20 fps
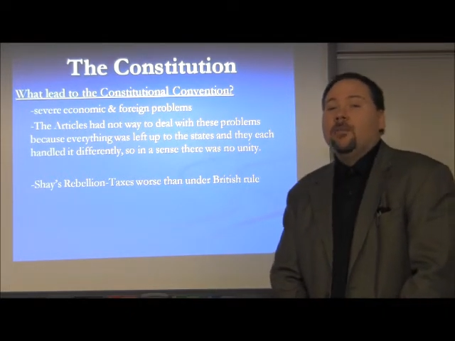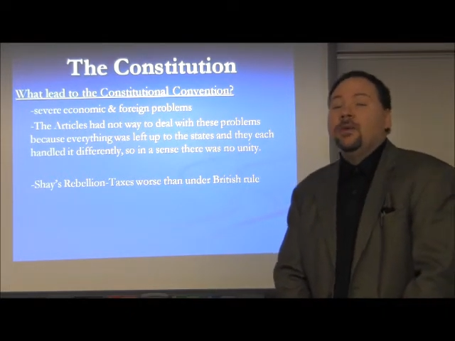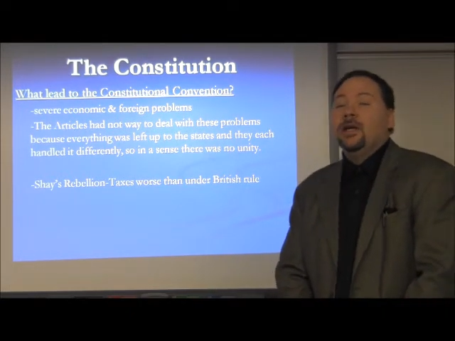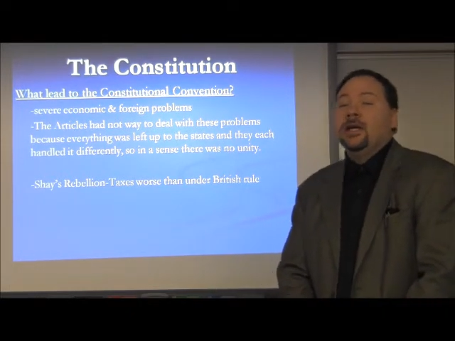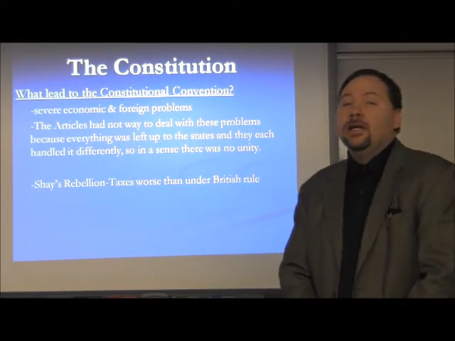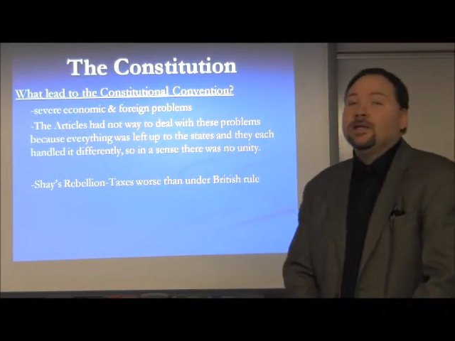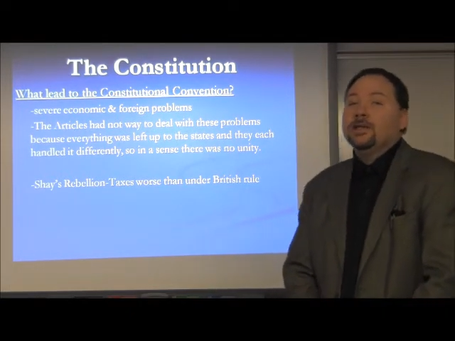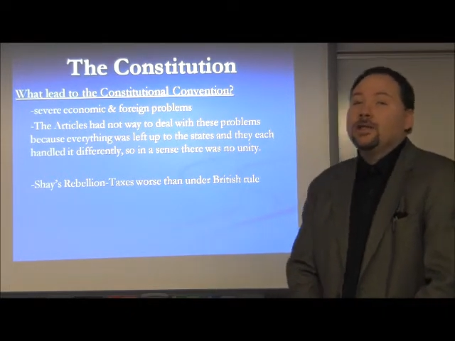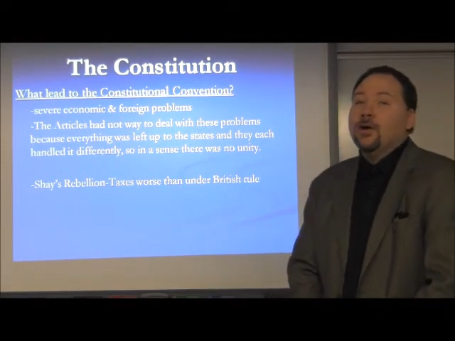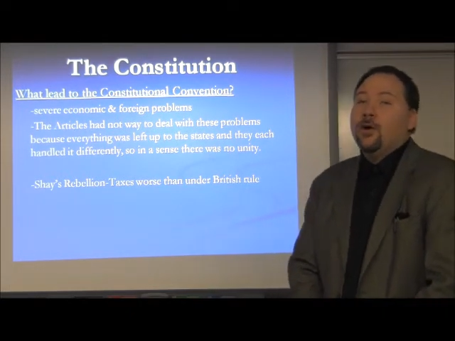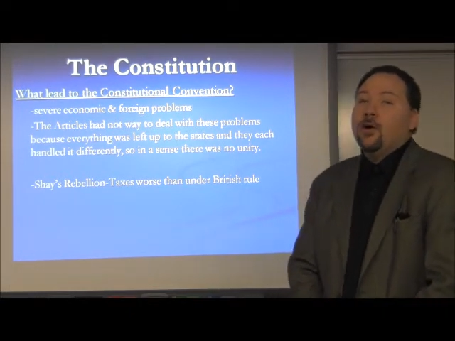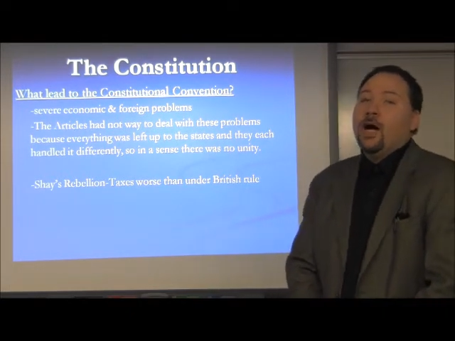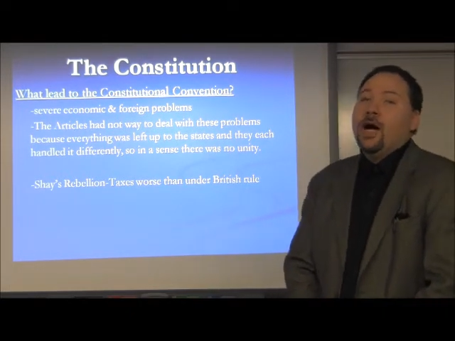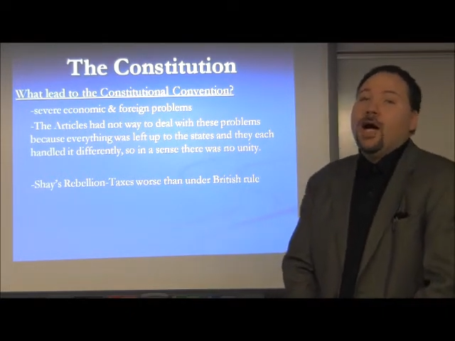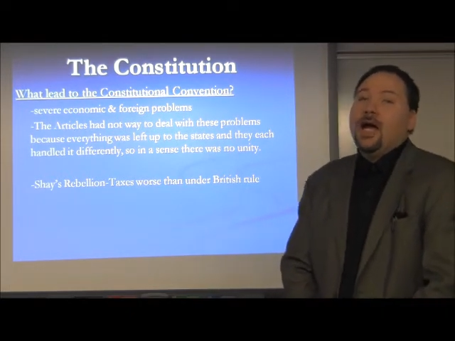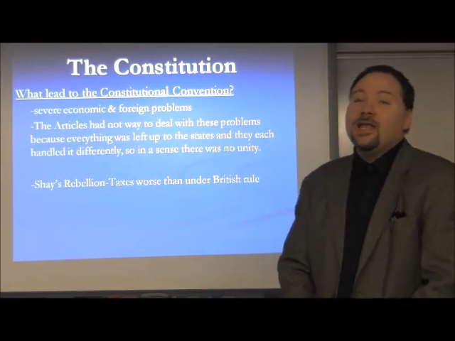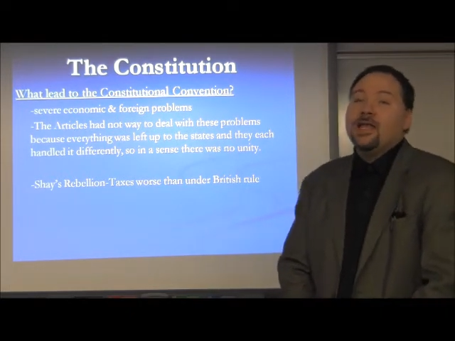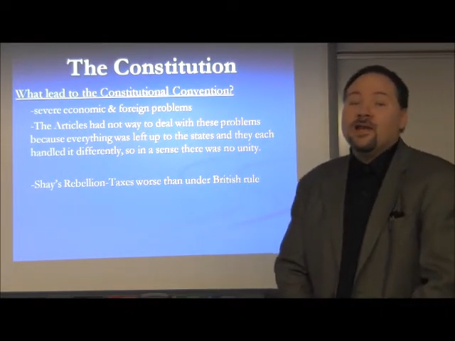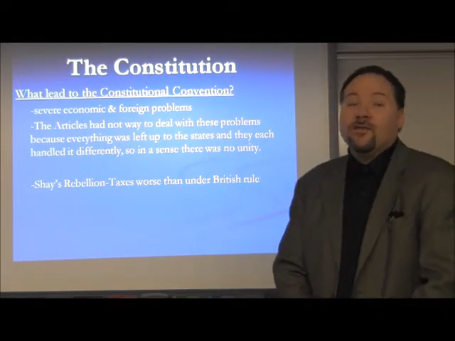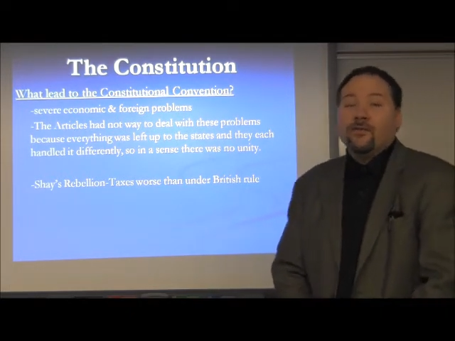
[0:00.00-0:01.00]
being so
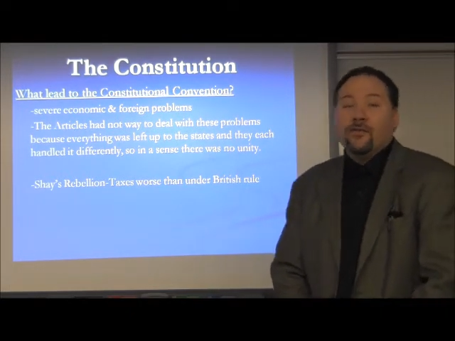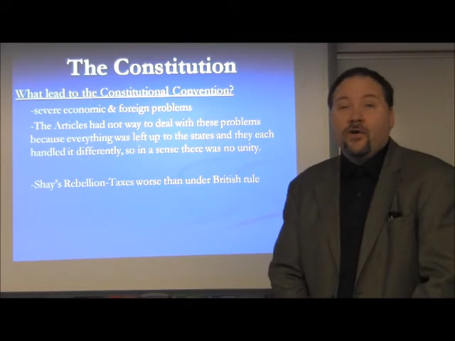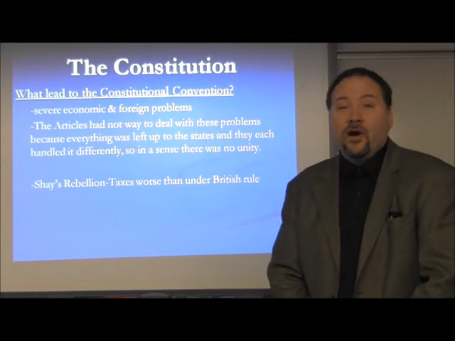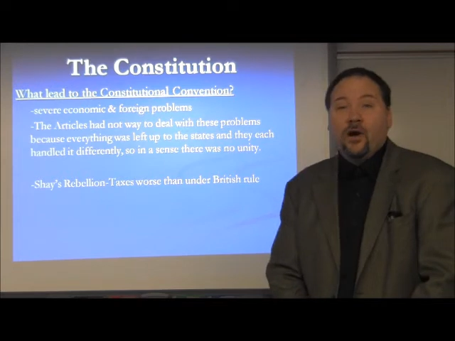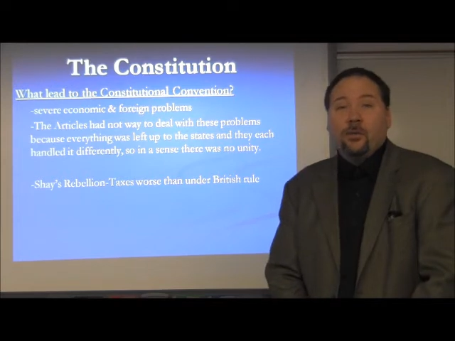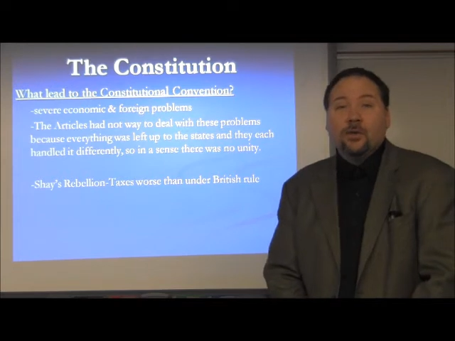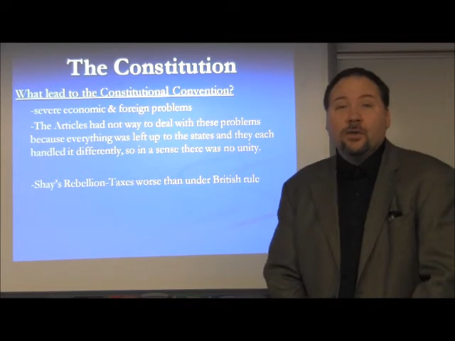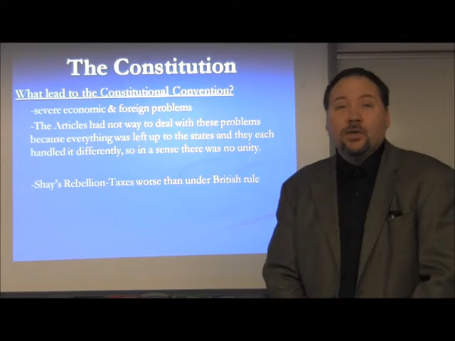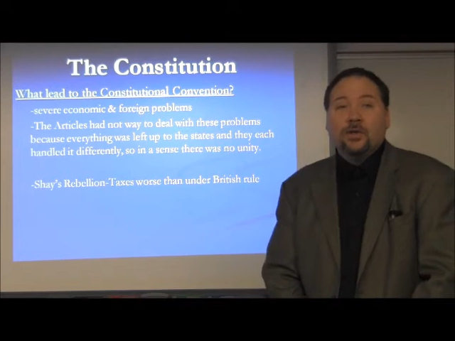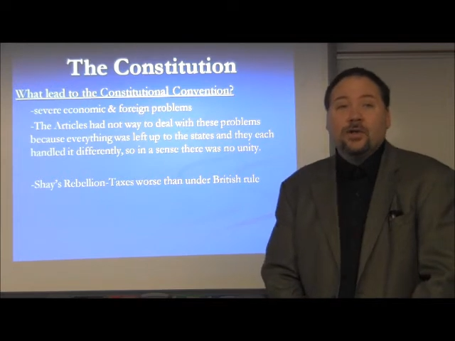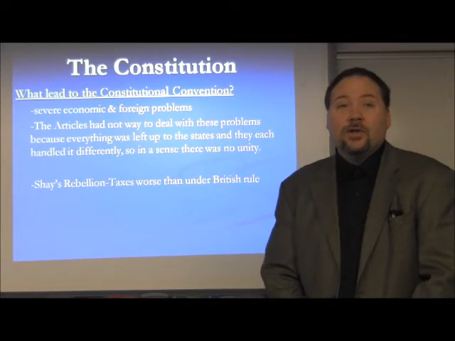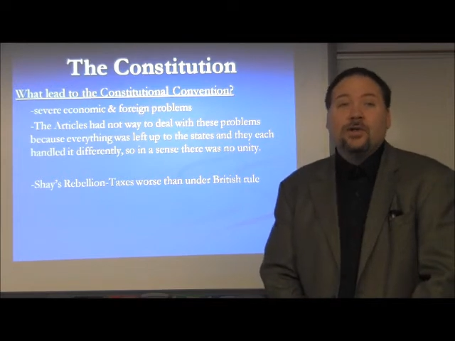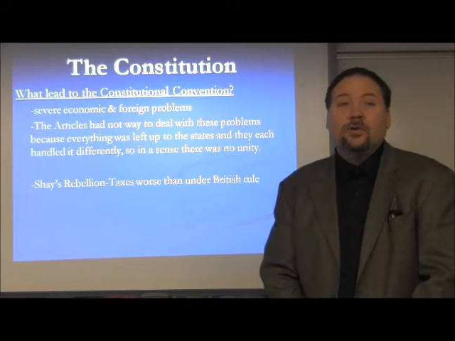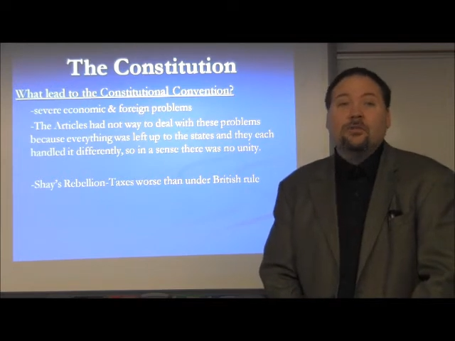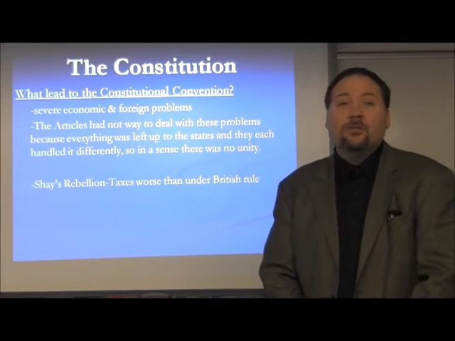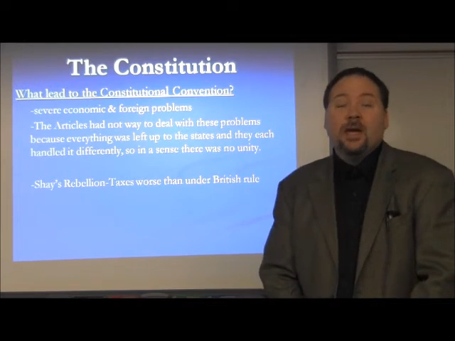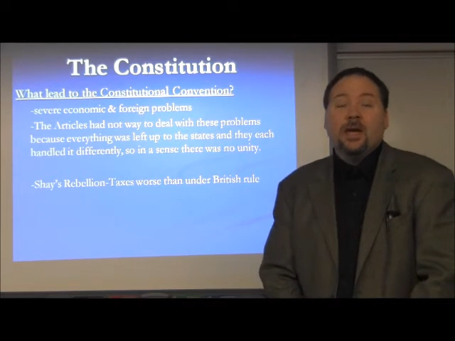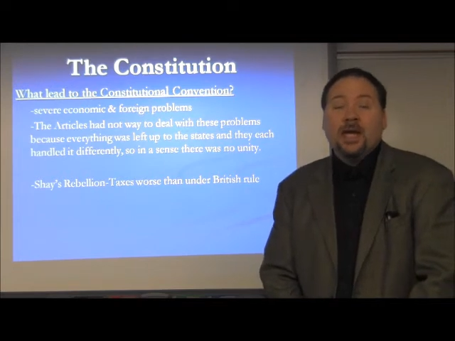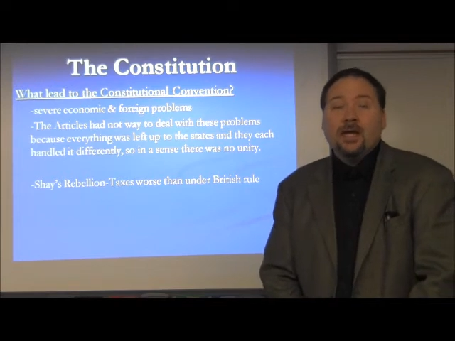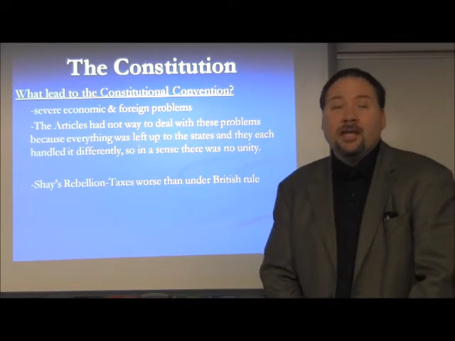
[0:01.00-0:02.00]
high that farmers
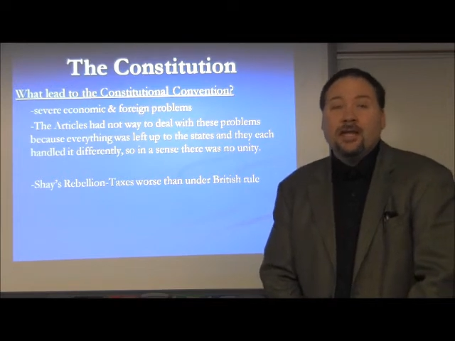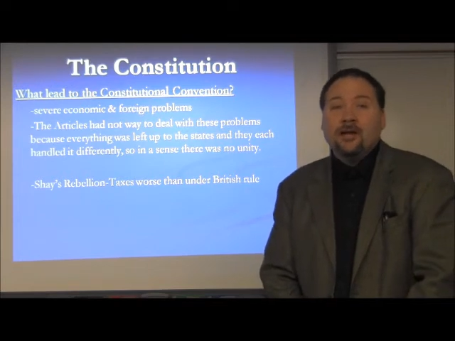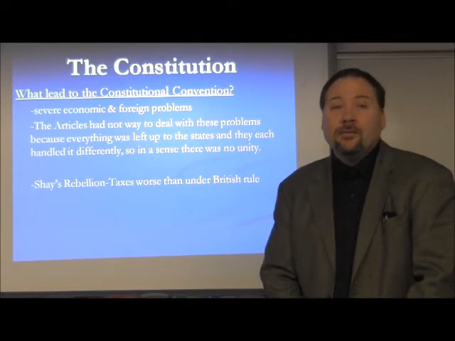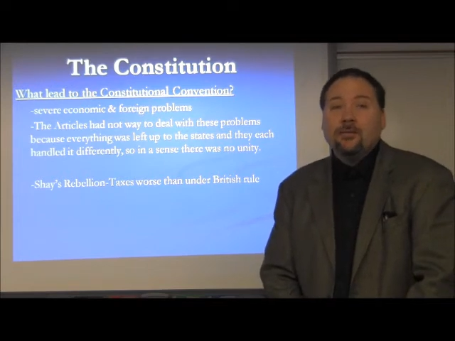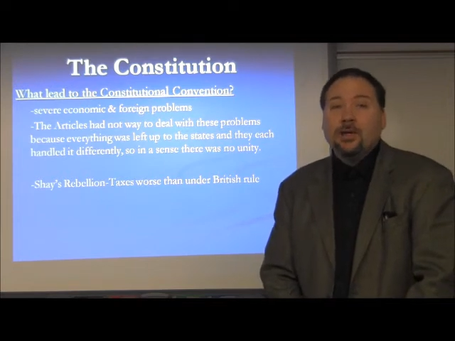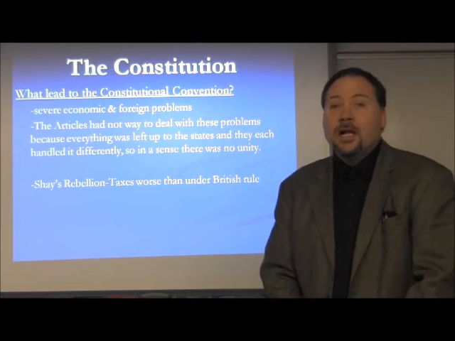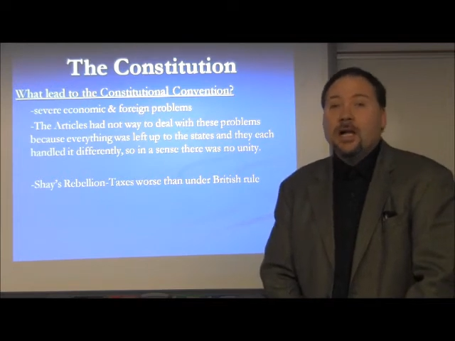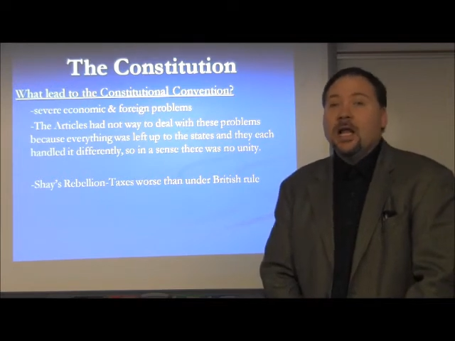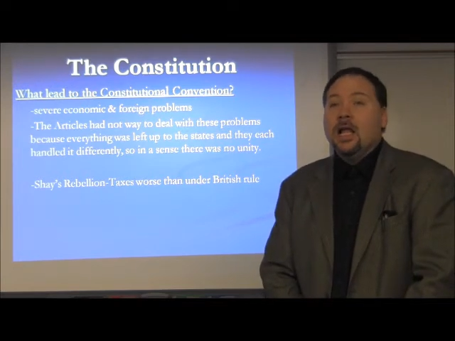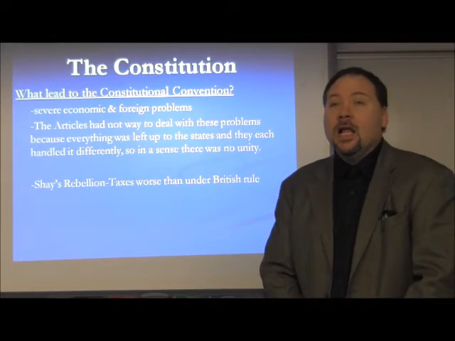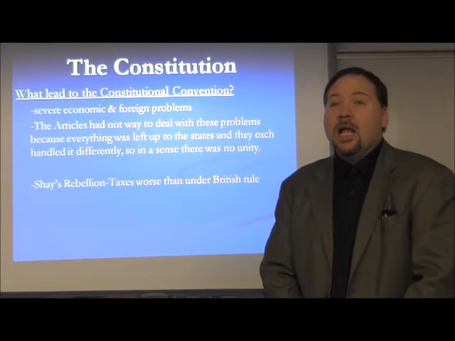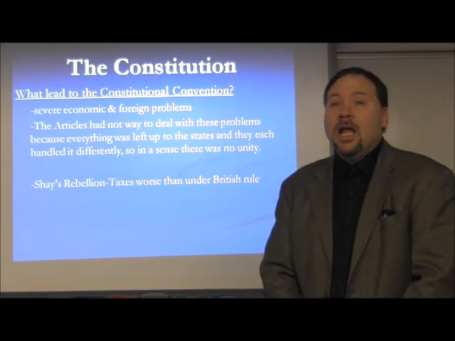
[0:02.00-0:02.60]
couldn't pay them,